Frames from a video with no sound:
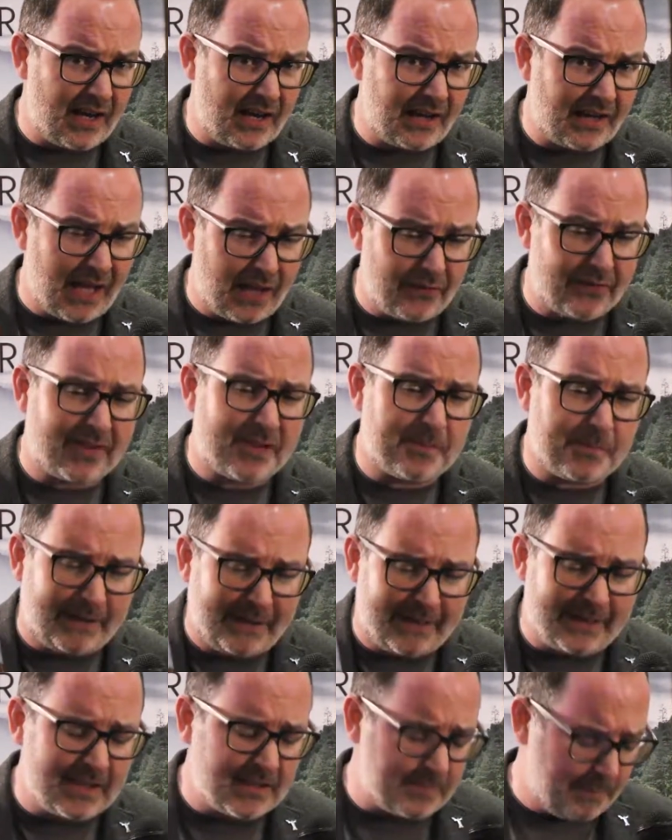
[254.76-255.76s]
Calvados
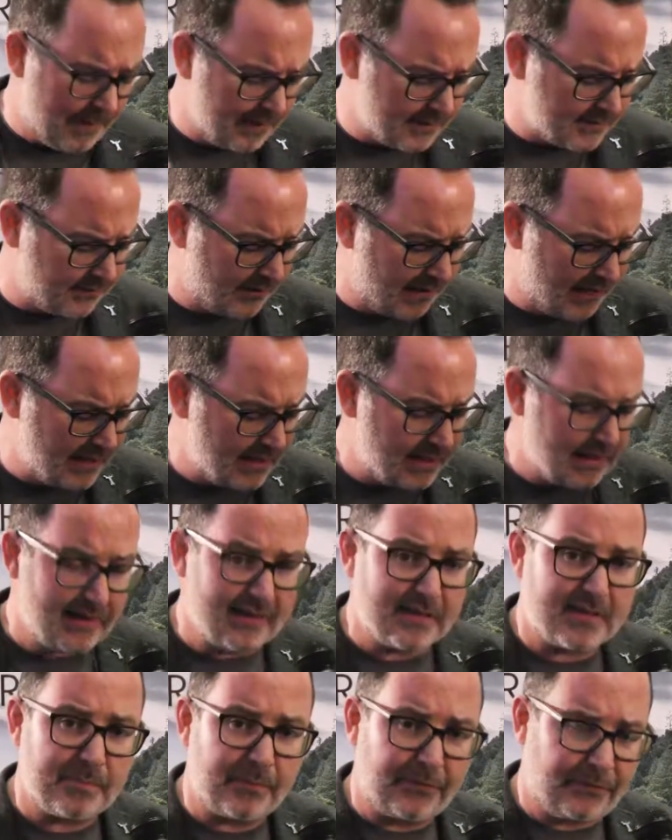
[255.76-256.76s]
been in these barrels for 8
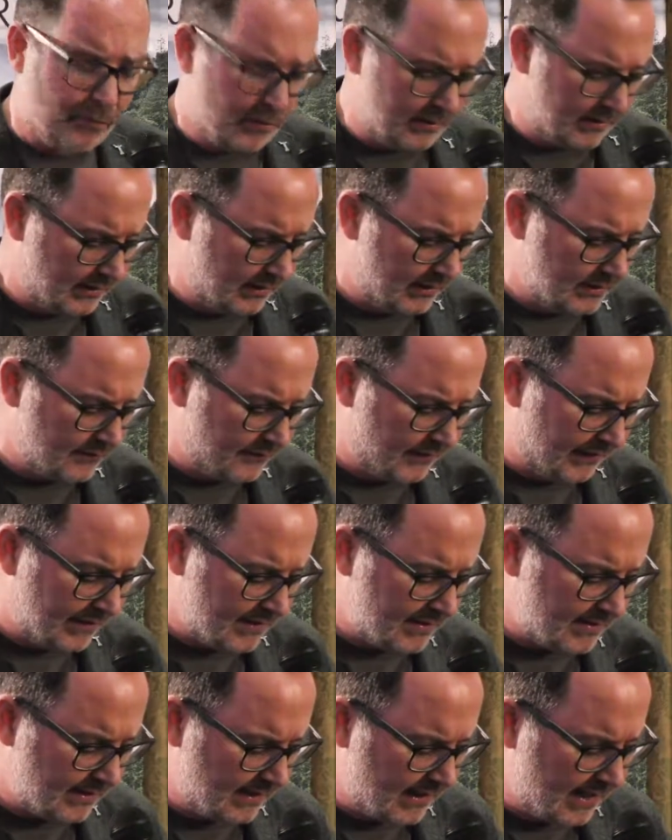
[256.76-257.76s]
years before it's
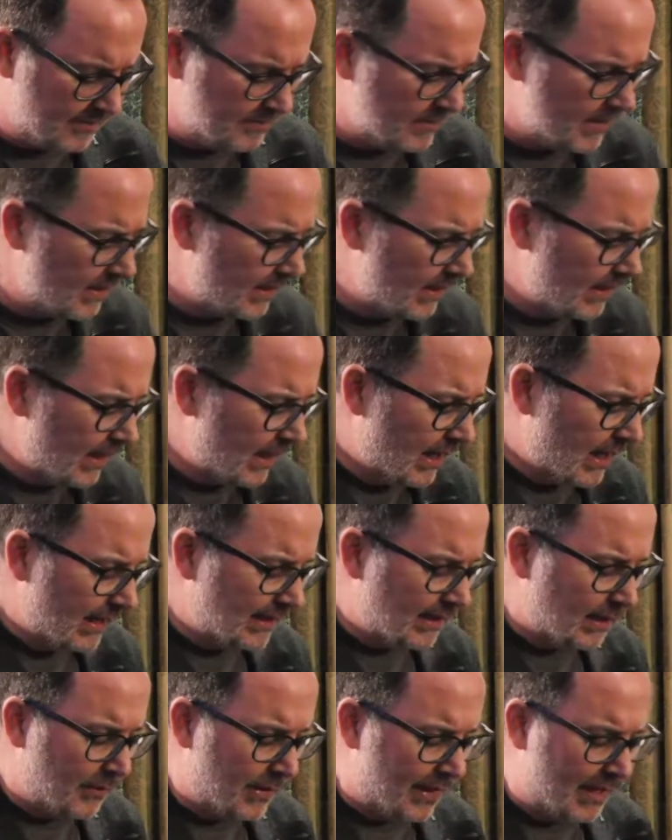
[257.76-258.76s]
finished in them.
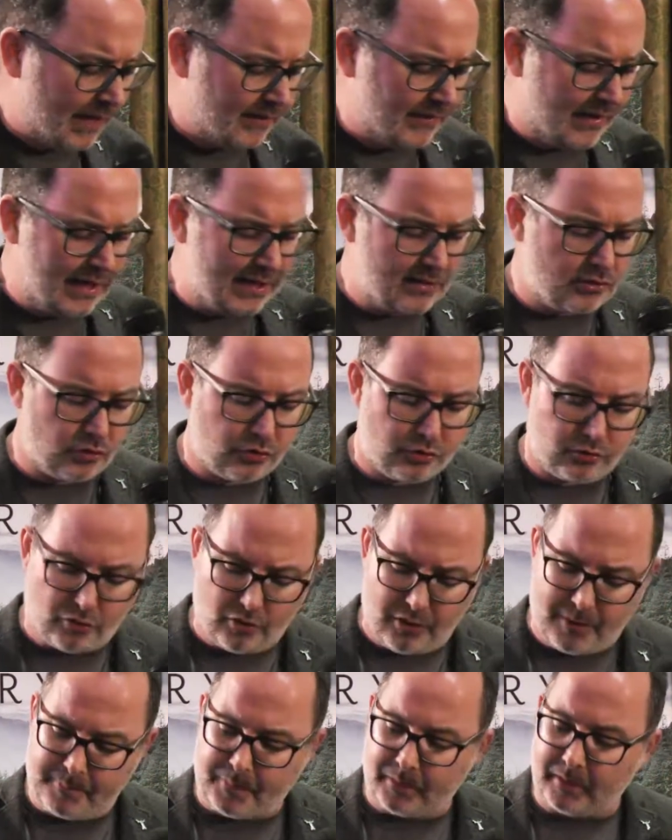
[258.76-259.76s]
And then we have a
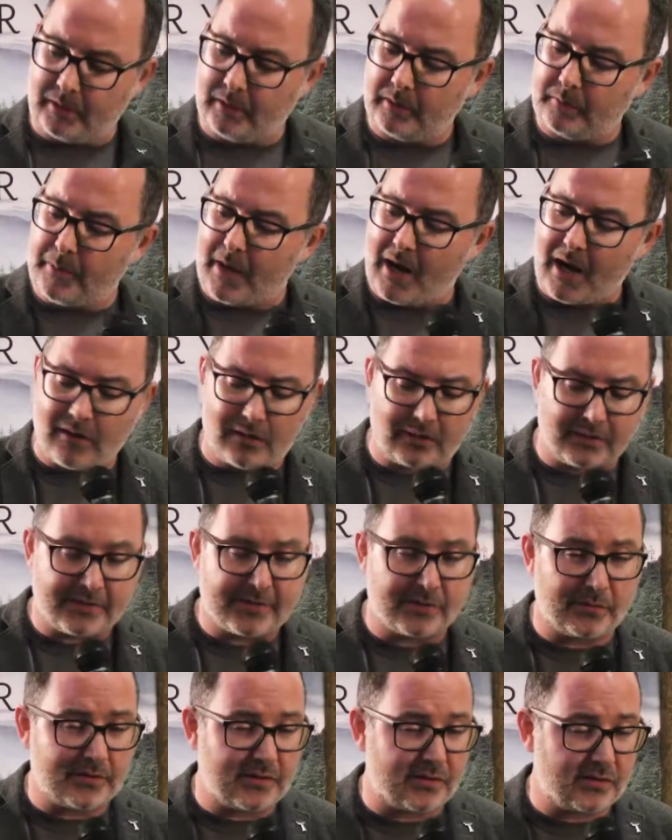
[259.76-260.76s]
triple barrel,
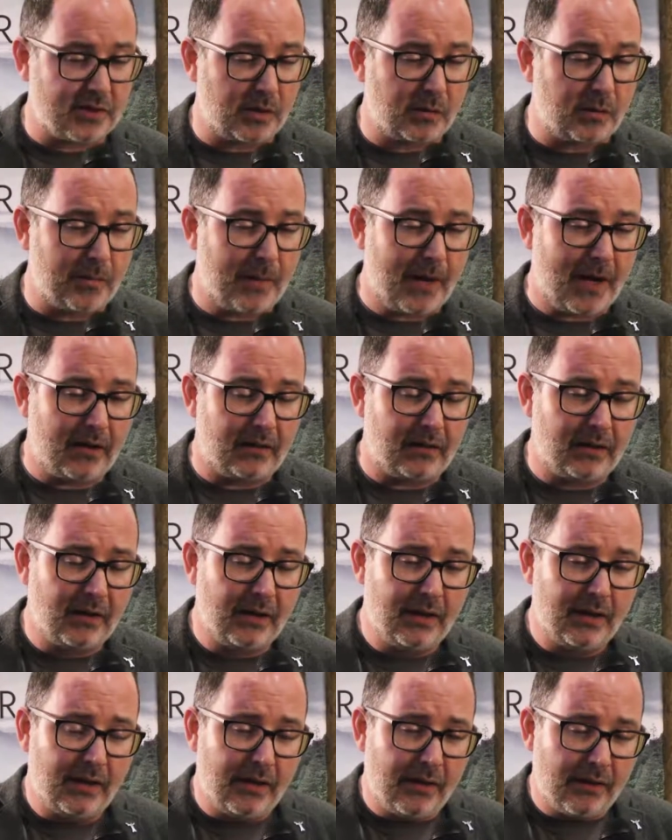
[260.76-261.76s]
so it's our double barrel,
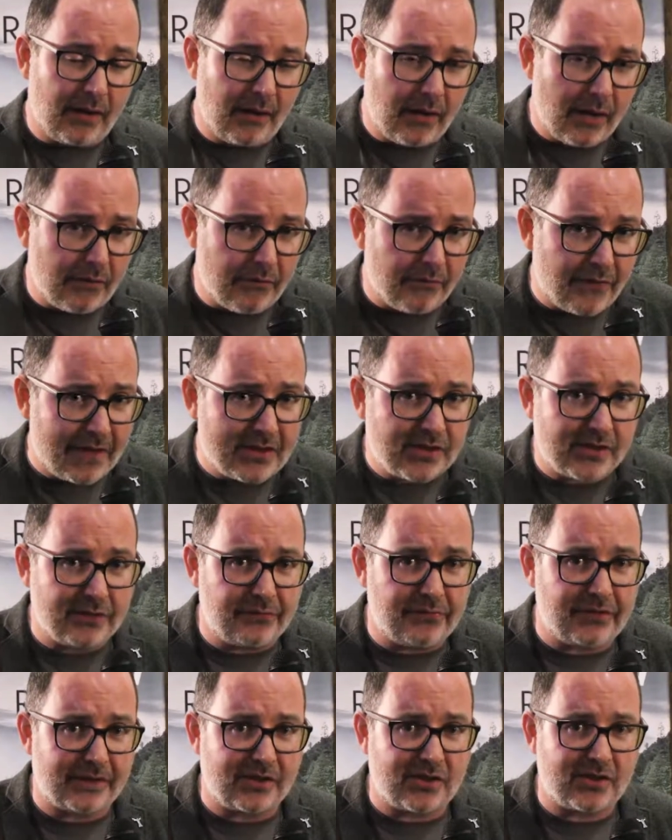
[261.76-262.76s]
eventually
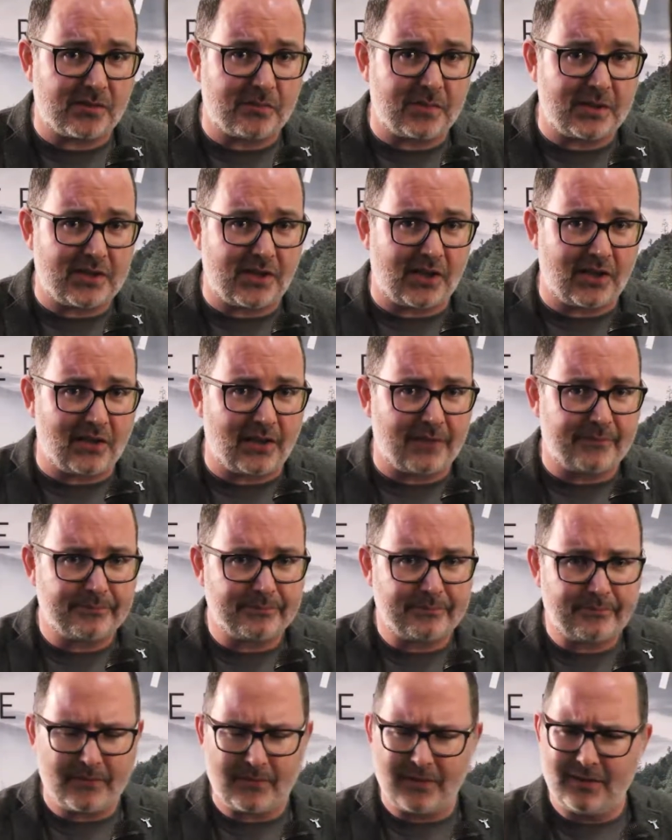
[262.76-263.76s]
finished in Madeira.
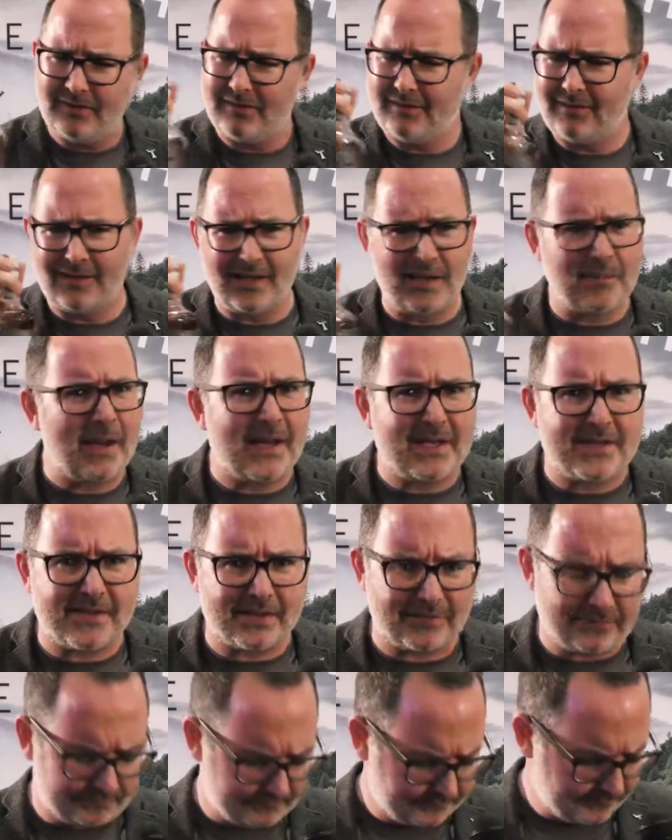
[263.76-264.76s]

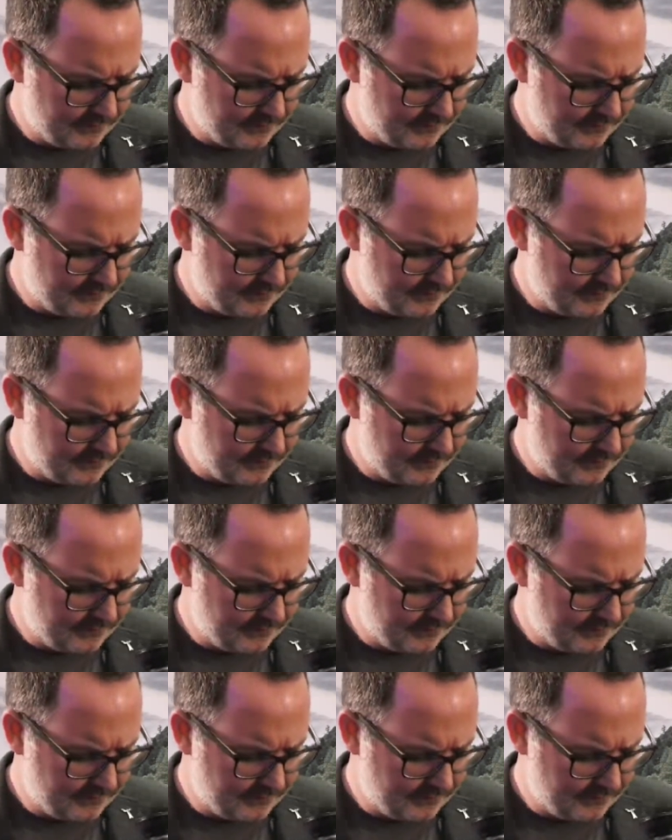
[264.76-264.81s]
Amazing.